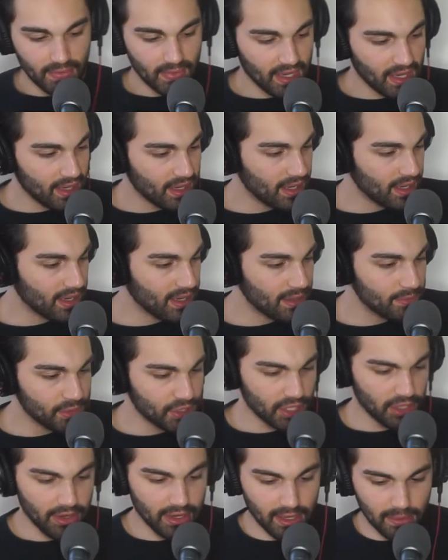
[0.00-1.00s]
And I'm
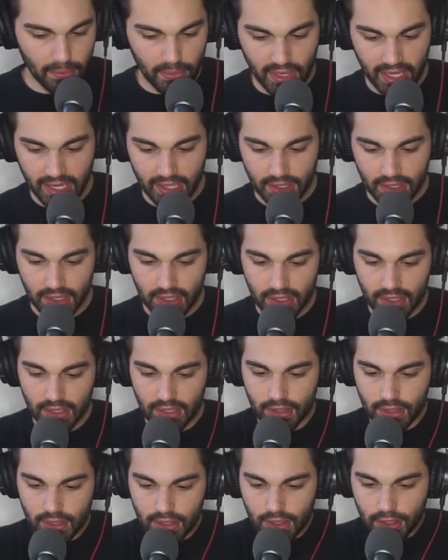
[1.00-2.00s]
sure I complained
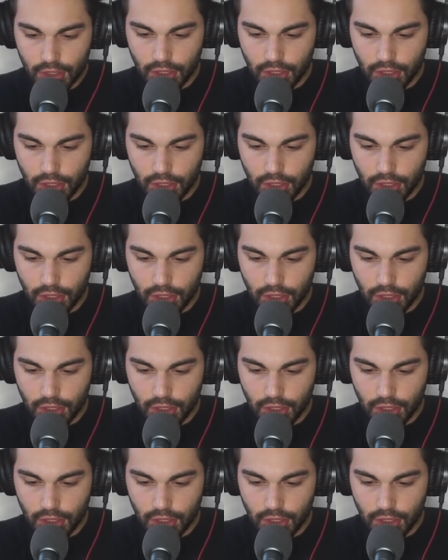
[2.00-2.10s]
to